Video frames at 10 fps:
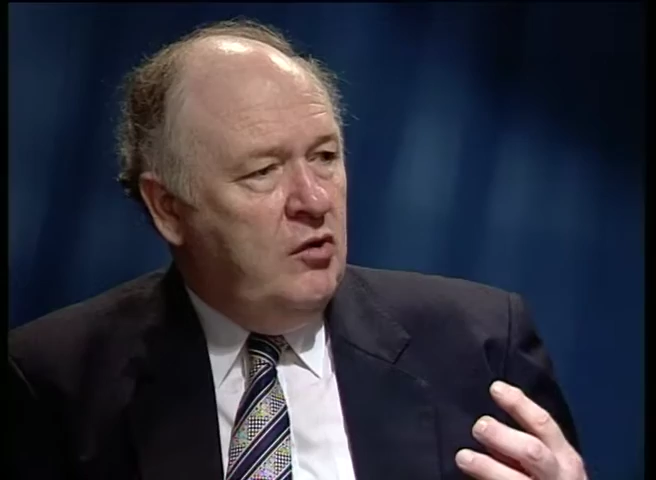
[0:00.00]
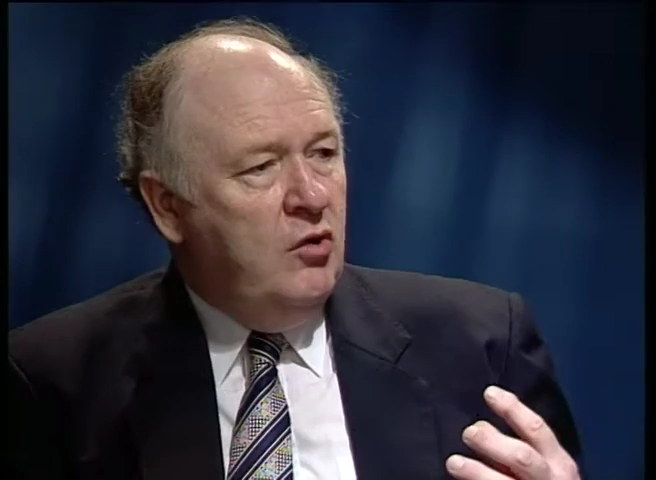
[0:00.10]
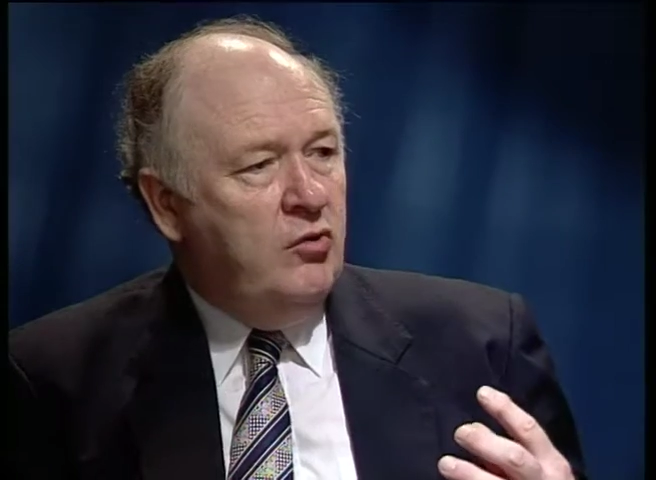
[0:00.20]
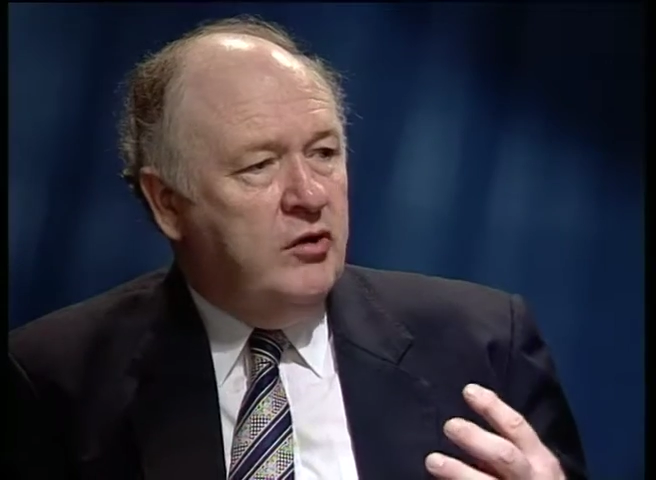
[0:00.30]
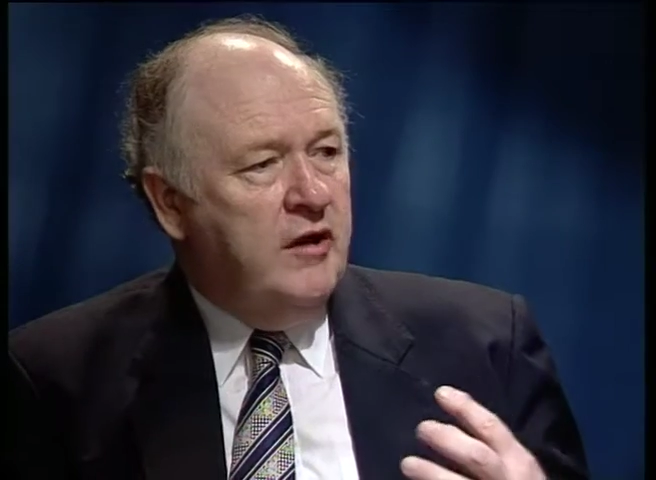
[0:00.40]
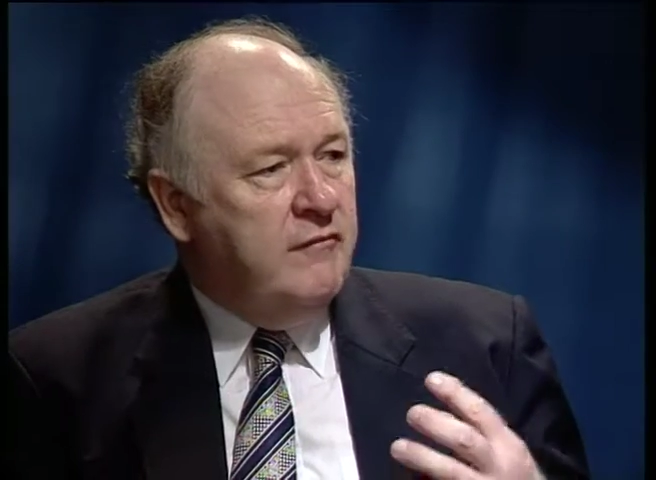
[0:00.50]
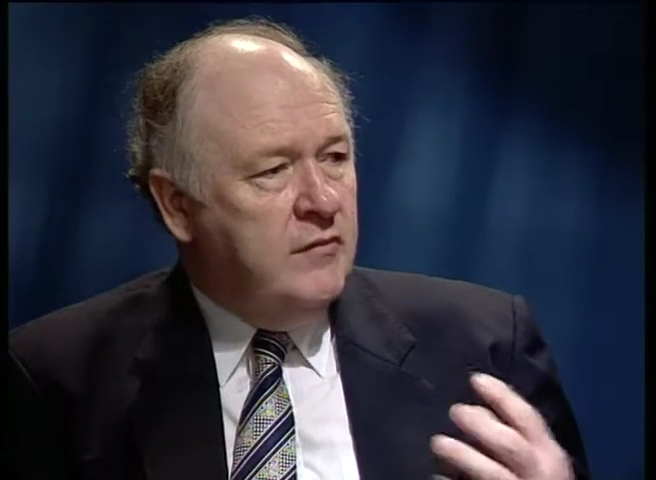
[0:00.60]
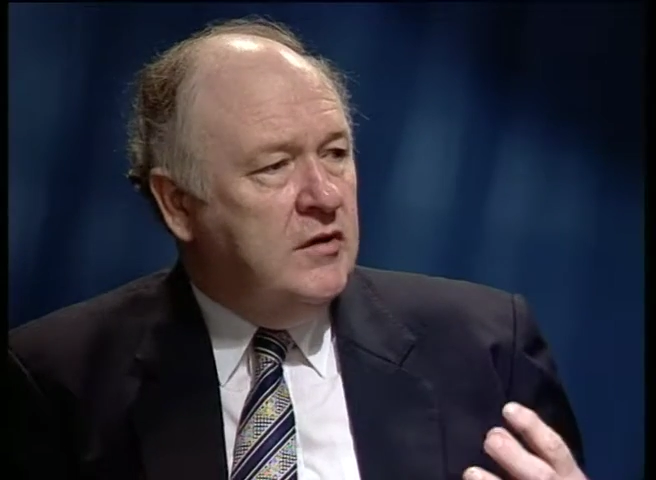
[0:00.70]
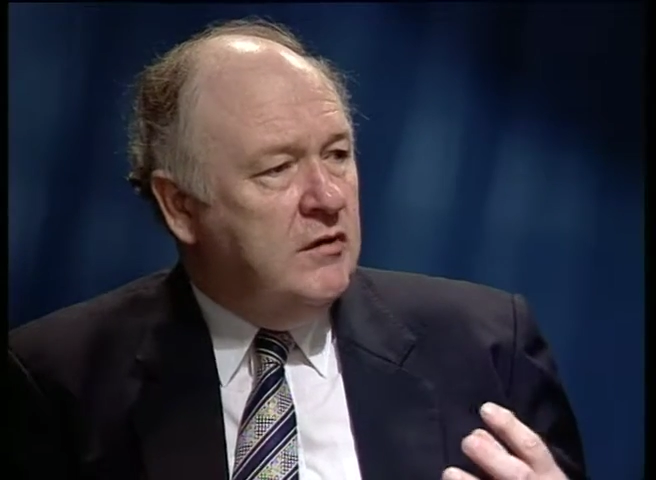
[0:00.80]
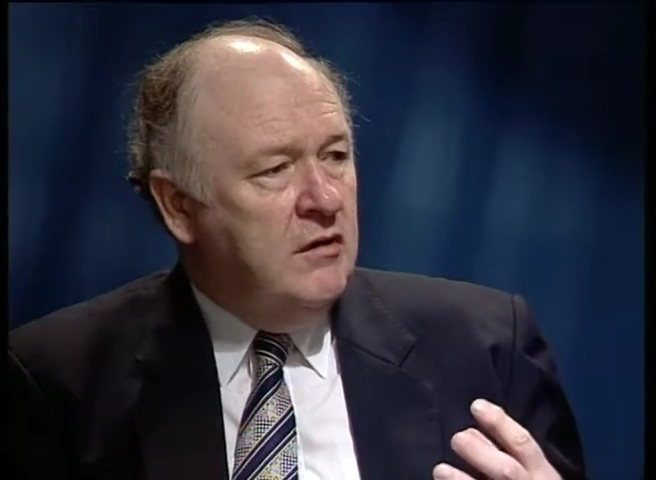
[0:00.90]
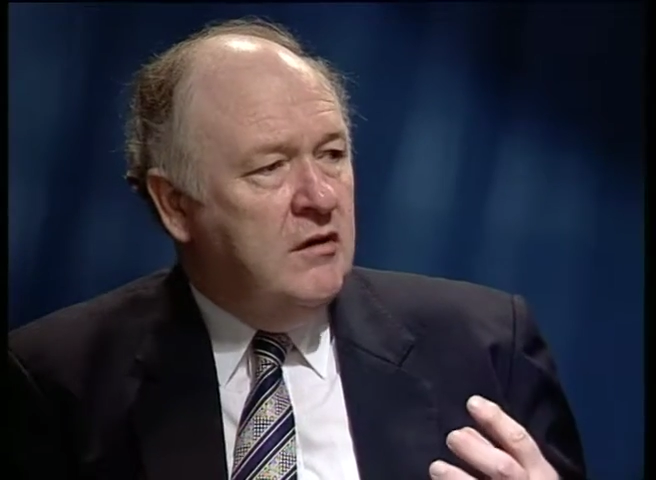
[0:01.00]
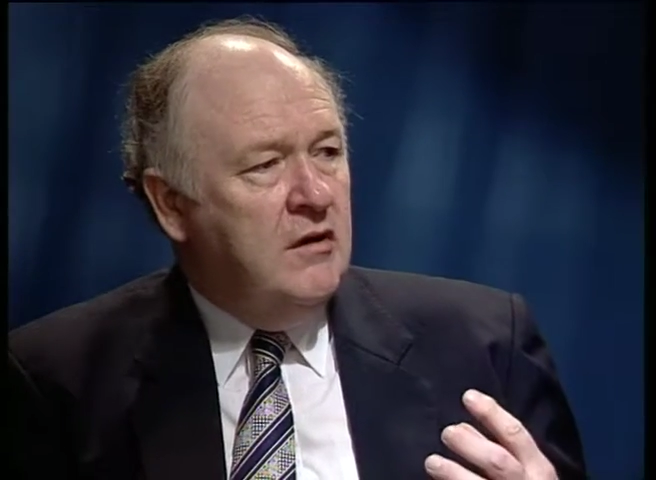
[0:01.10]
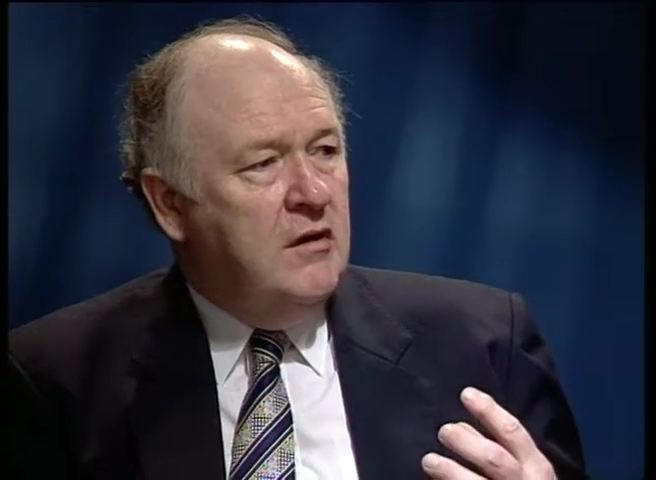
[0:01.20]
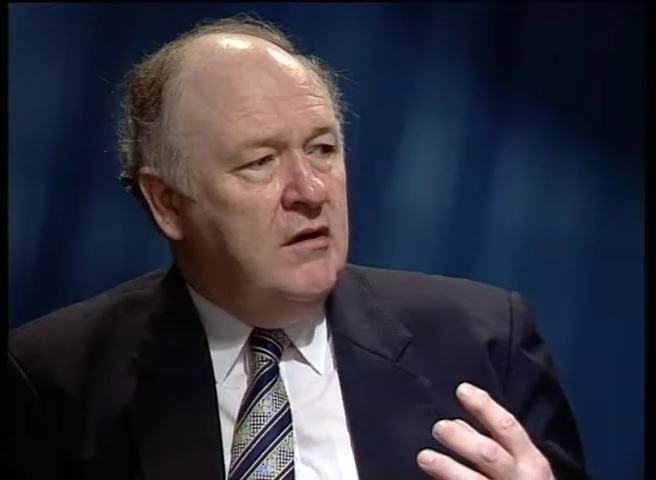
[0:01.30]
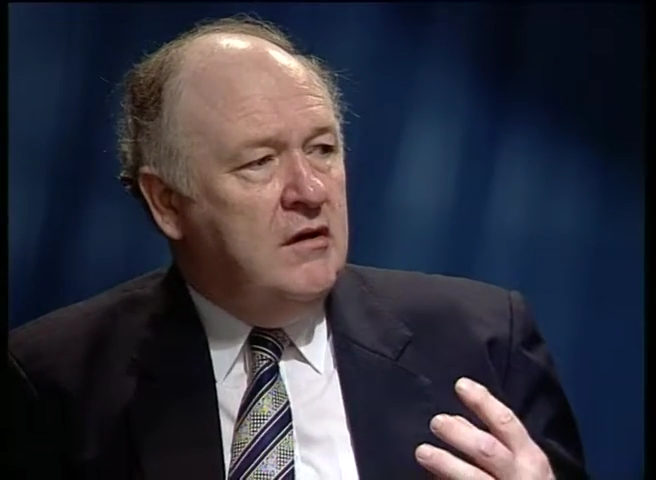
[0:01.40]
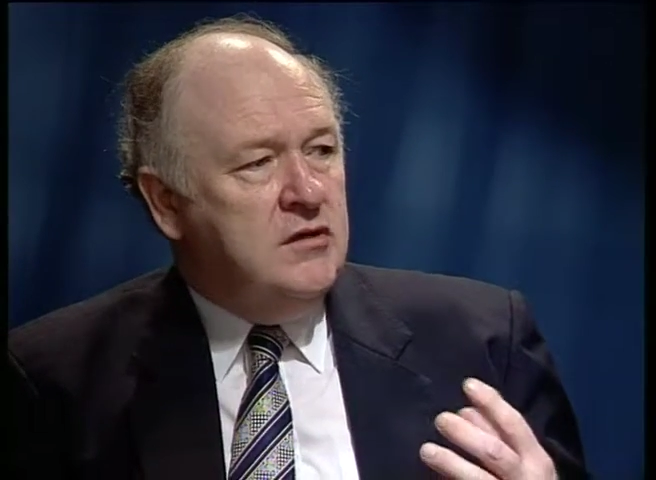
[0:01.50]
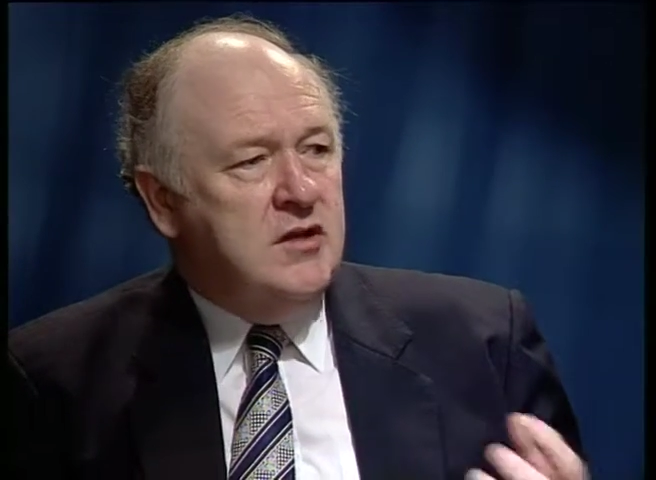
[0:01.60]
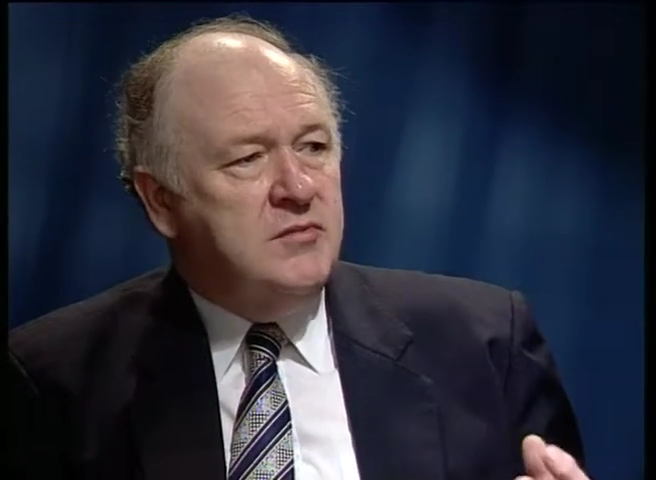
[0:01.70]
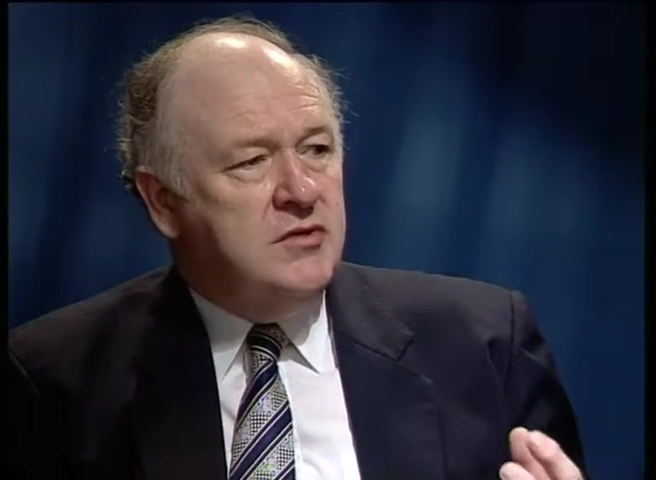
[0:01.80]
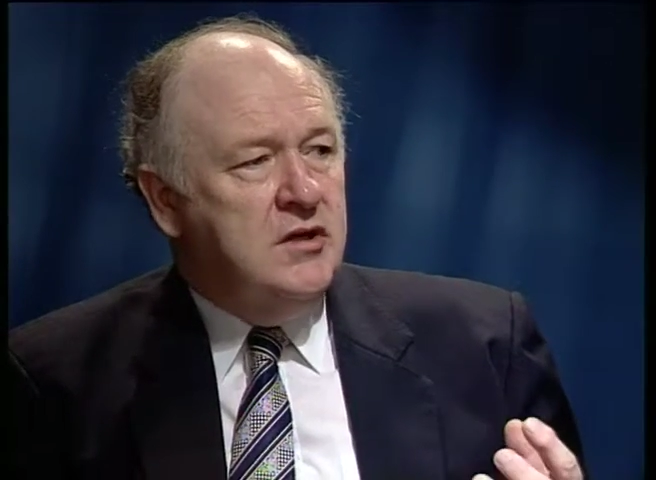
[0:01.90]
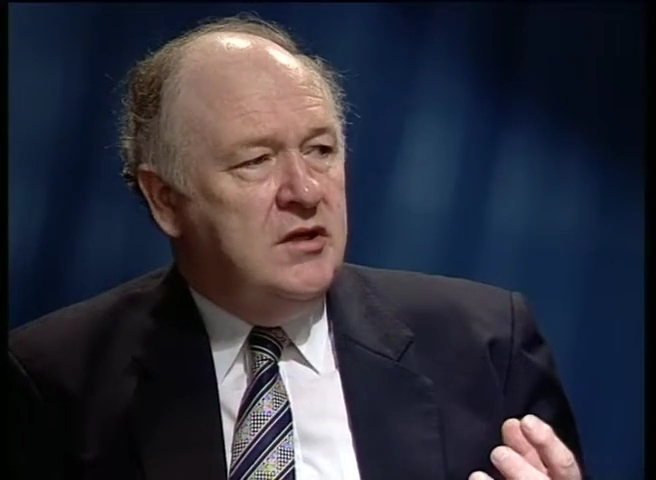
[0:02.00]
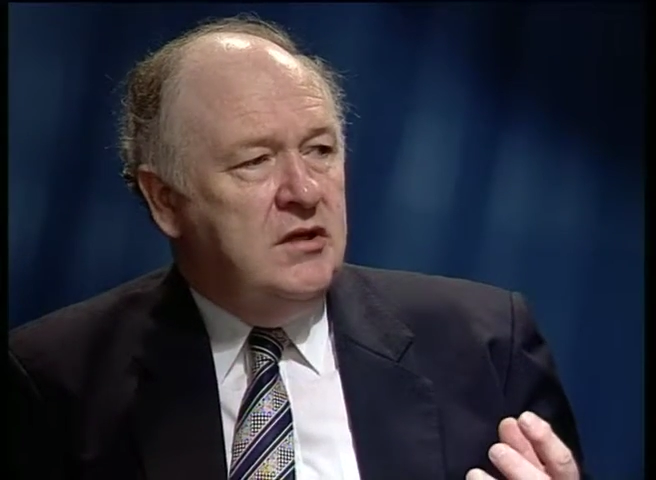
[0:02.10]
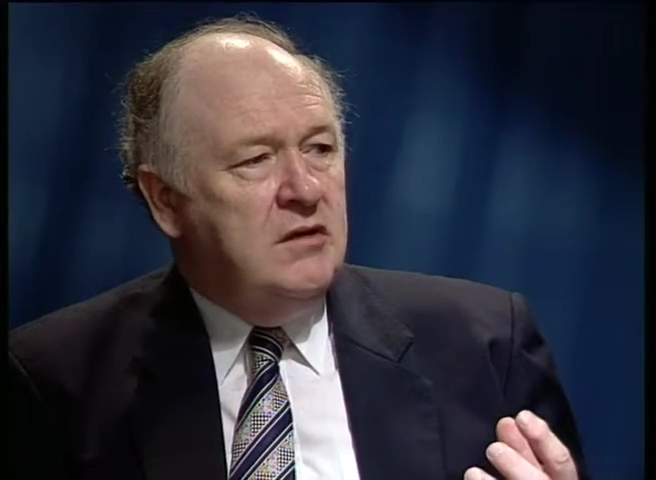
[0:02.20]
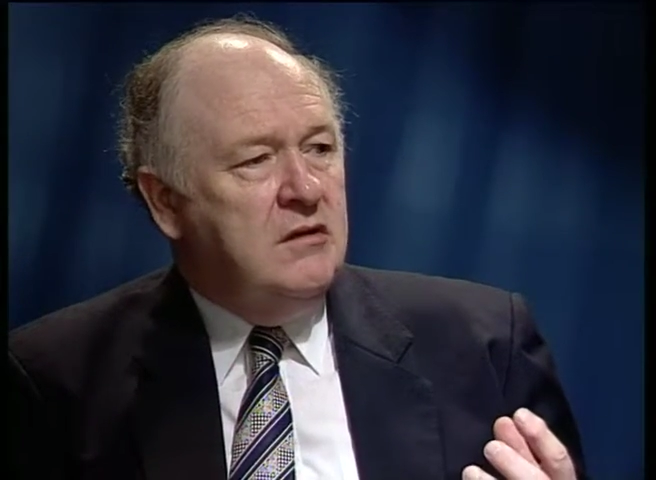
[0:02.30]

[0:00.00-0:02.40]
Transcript: on government subsidy,